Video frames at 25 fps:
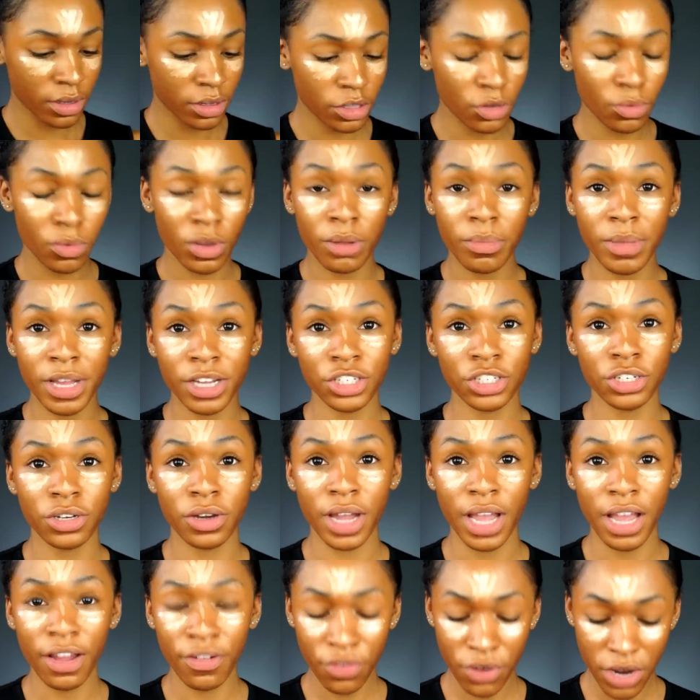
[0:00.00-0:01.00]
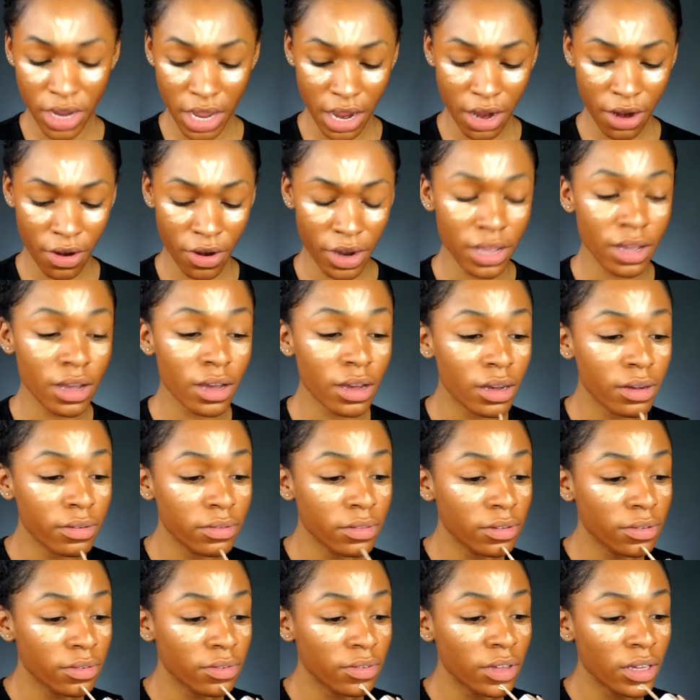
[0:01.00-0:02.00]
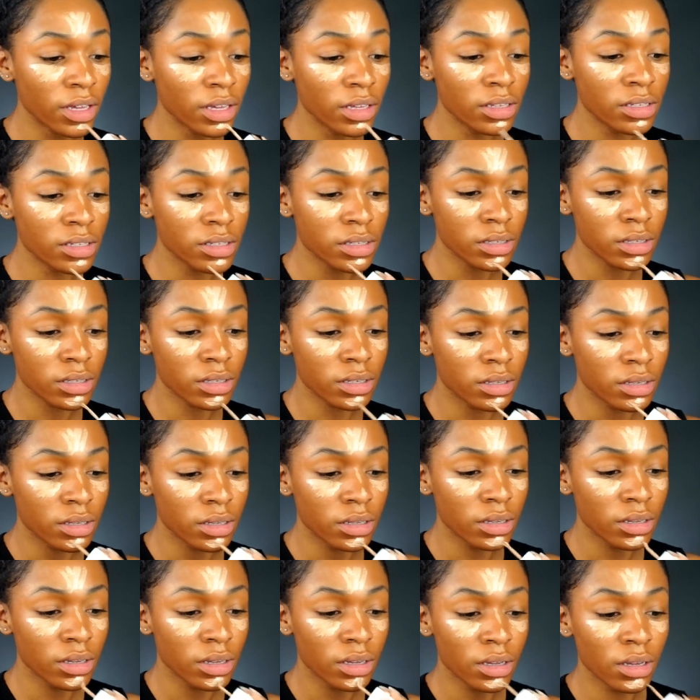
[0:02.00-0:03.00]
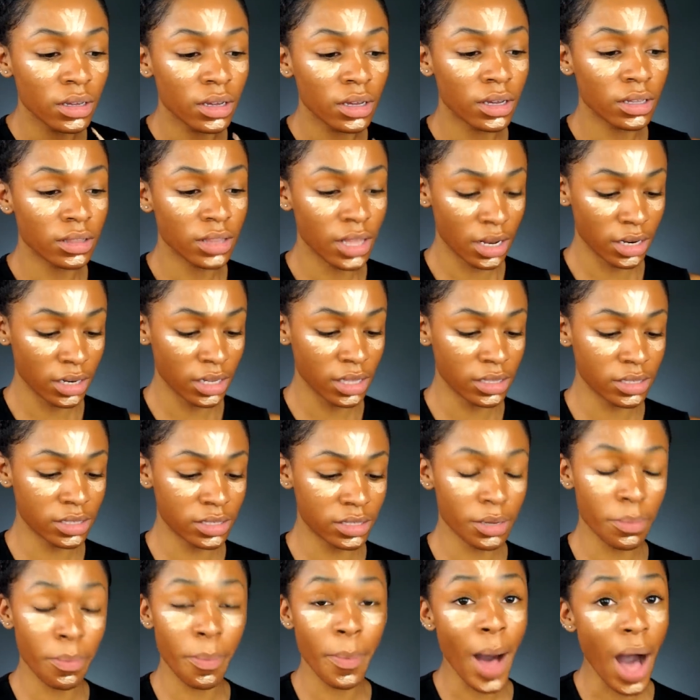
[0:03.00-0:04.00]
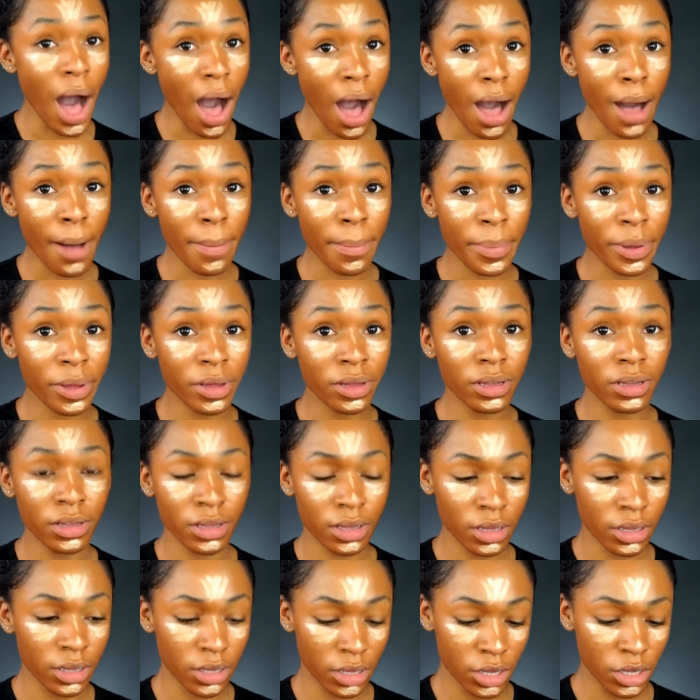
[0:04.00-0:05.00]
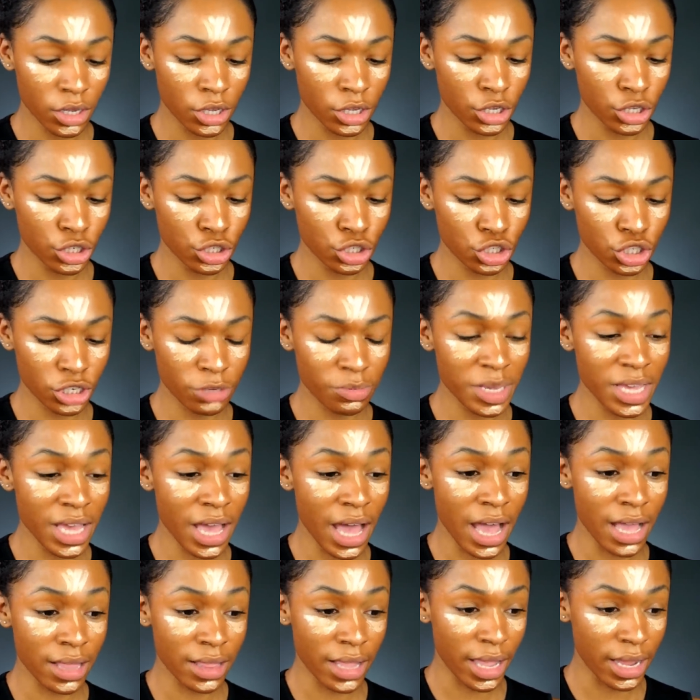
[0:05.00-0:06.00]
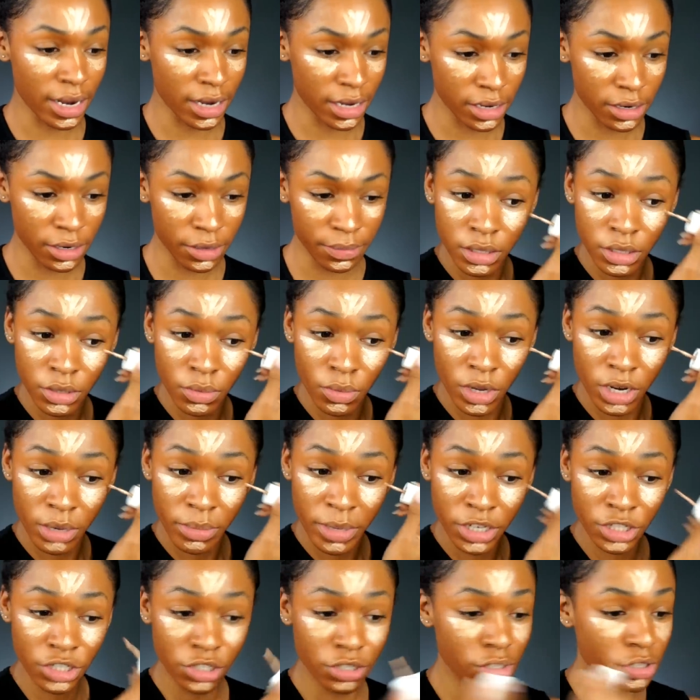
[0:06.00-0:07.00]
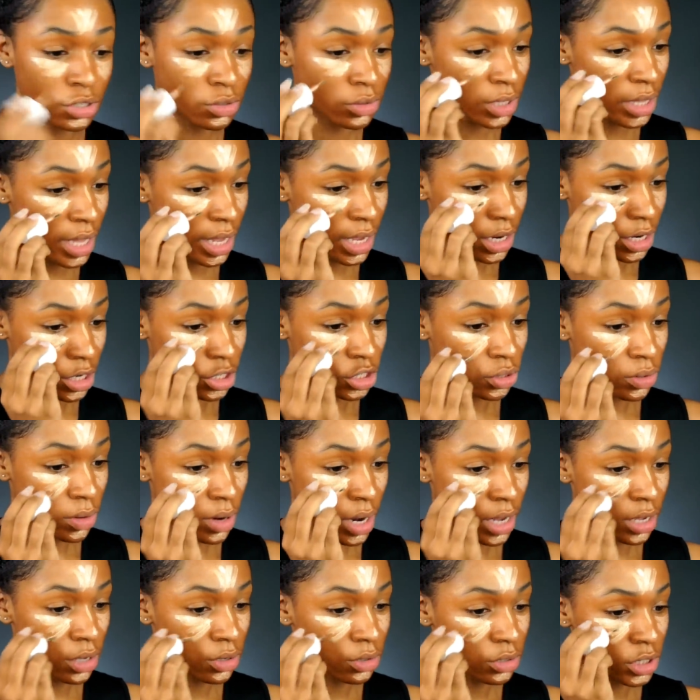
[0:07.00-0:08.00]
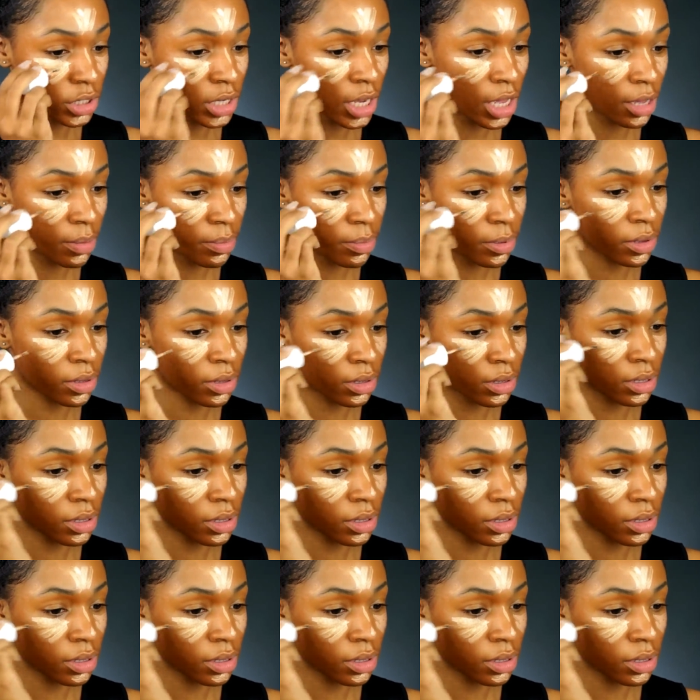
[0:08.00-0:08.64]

You wanna make sure every area of the face that needs to pop should be highlighted. You wanna make sure you do it like in a triangle shape.